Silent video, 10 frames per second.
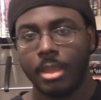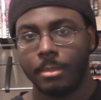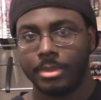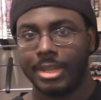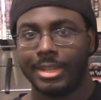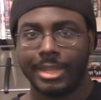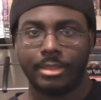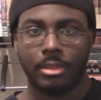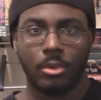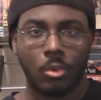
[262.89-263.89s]
but not like
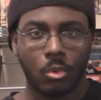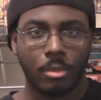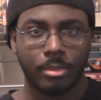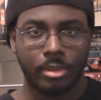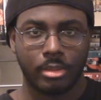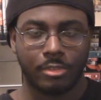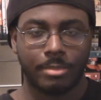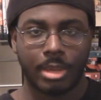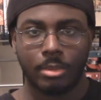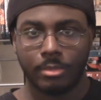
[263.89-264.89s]
the horribleness of
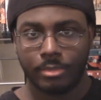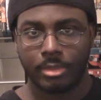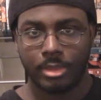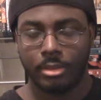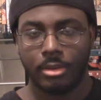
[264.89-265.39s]
Battle of Z.